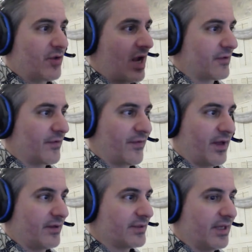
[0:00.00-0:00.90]
the Rockford
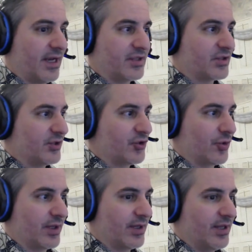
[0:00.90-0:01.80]
Files, and I just
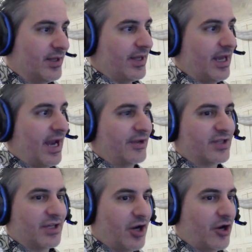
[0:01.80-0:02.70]
enjoyed it. And I used
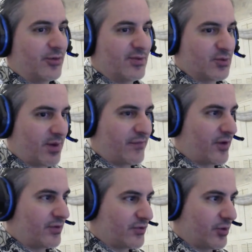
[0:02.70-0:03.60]
to get in arguments with my
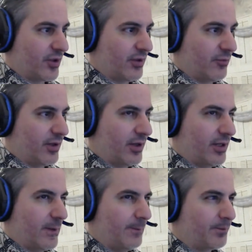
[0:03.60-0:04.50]
friends who were when
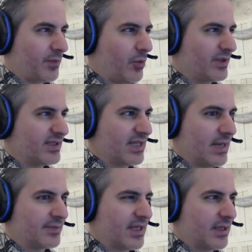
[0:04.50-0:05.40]
what's the
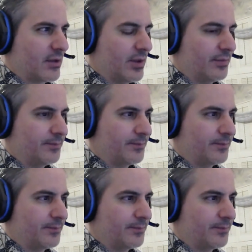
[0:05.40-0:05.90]
Tom Selleck one?